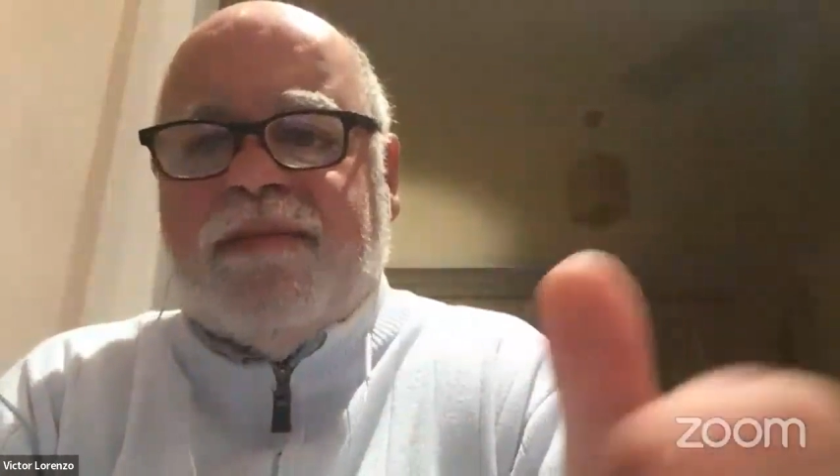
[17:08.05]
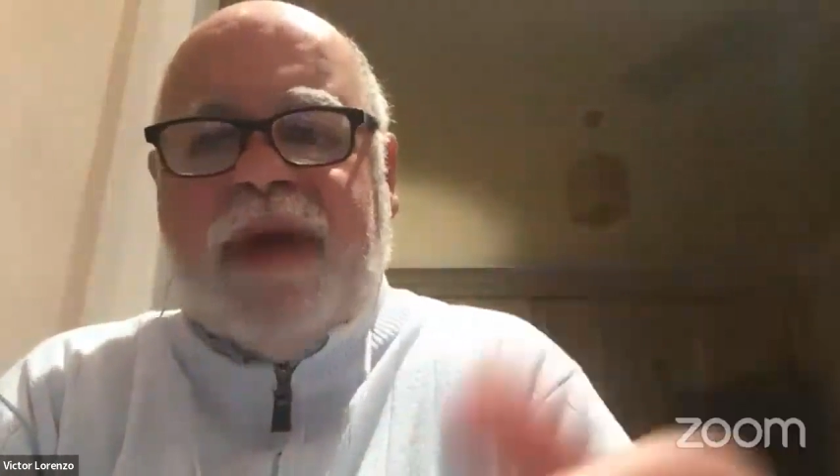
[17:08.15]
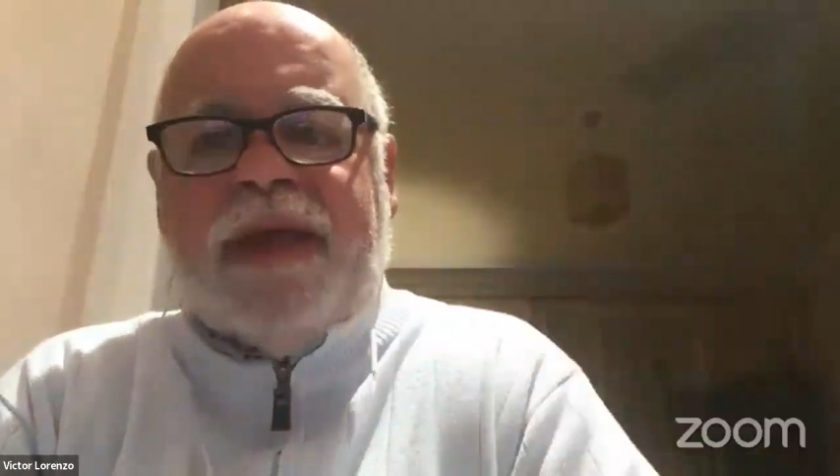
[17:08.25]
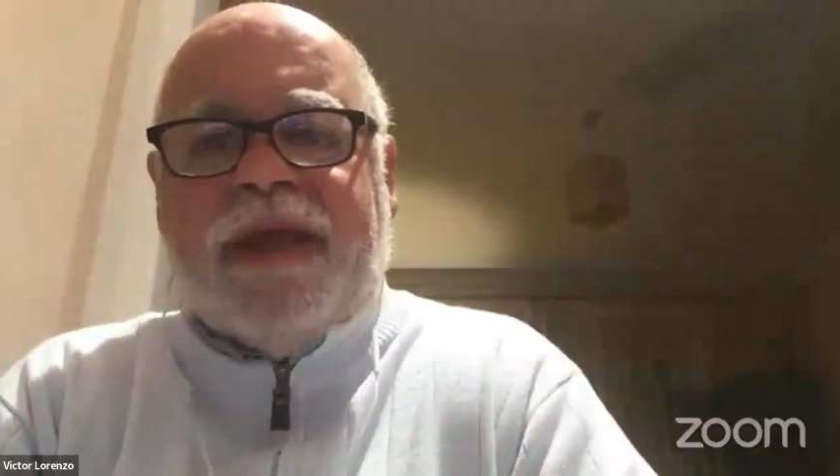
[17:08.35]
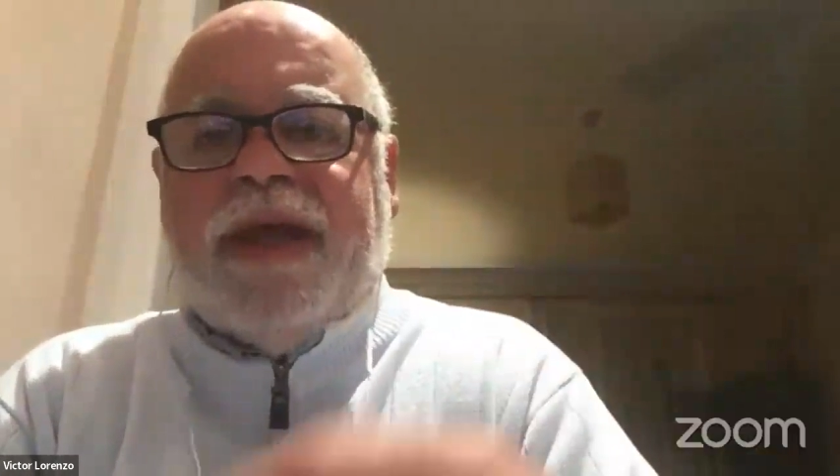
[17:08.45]

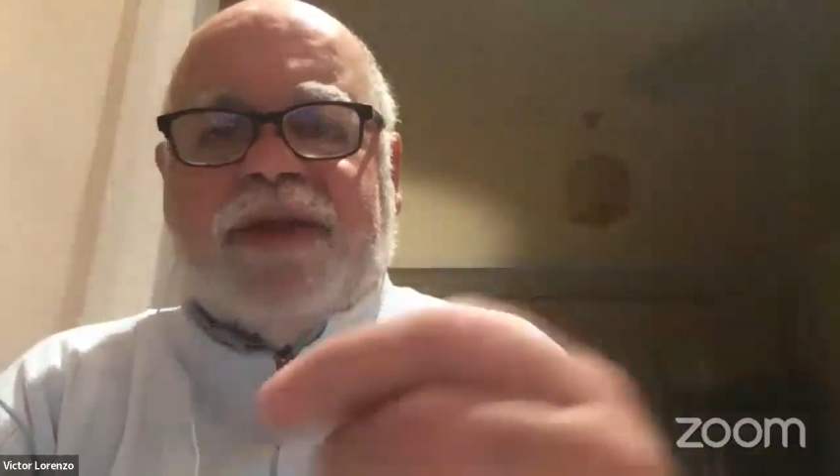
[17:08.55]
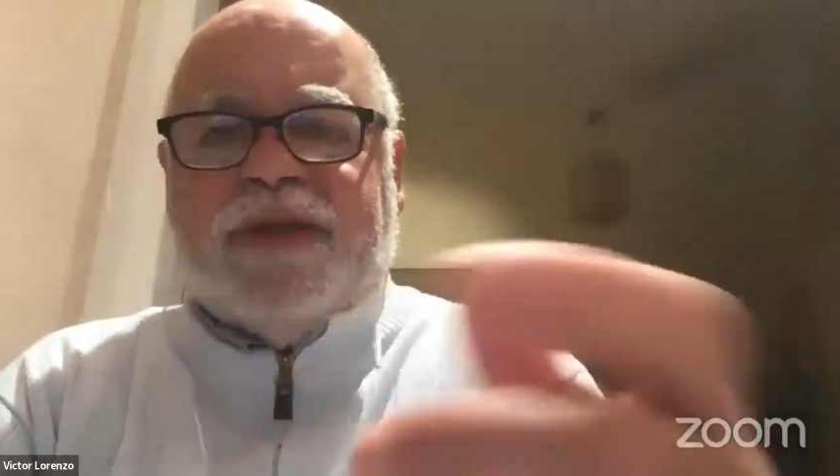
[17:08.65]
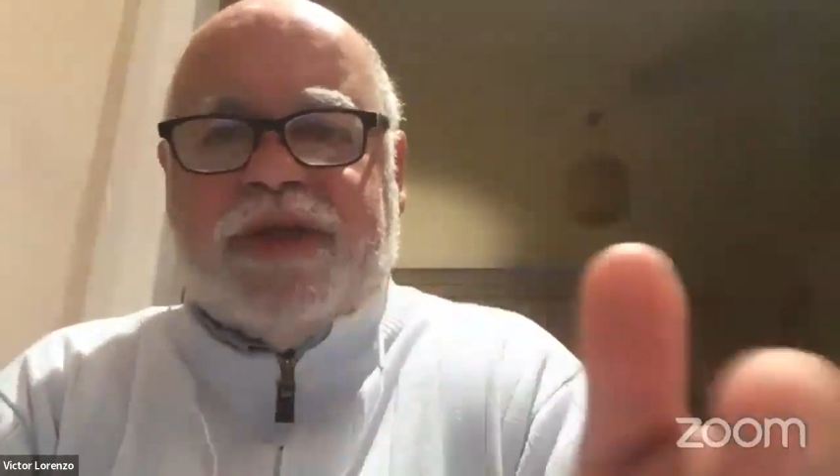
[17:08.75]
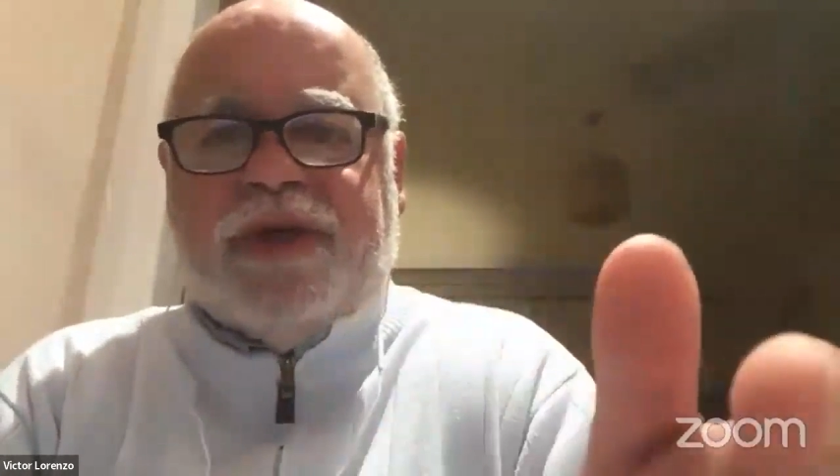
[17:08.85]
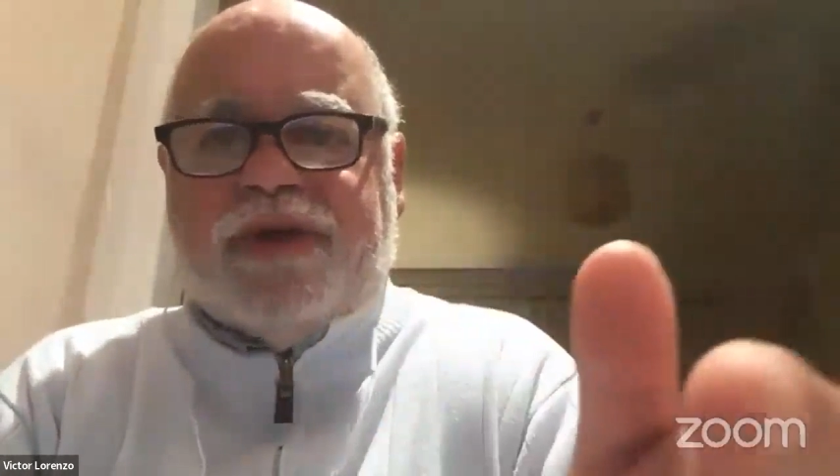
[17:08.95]
making a
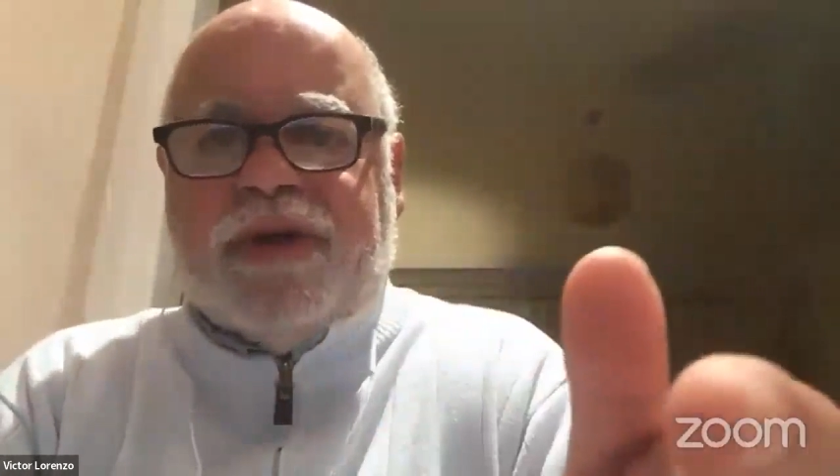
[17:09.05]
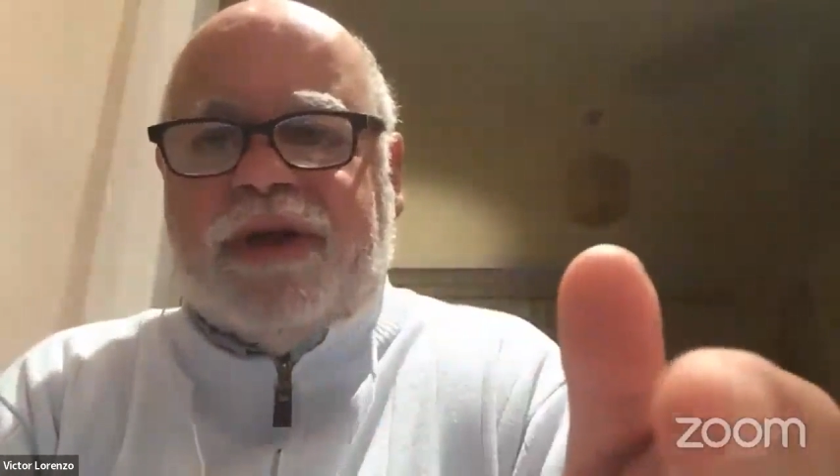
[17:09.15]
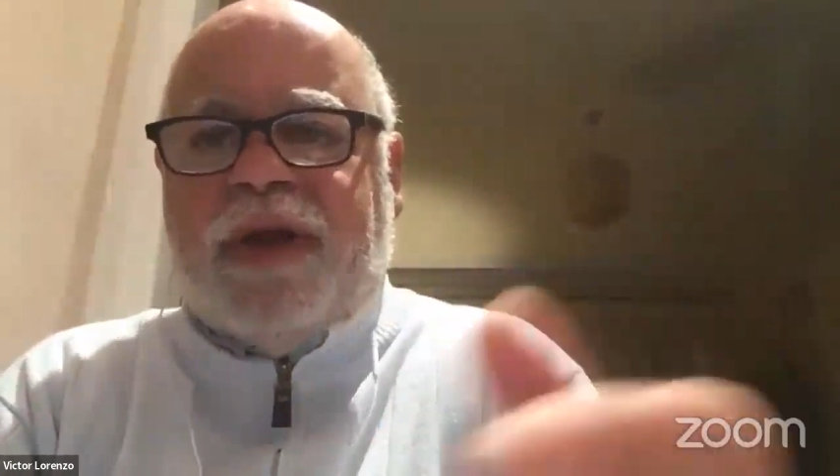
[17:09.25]
decision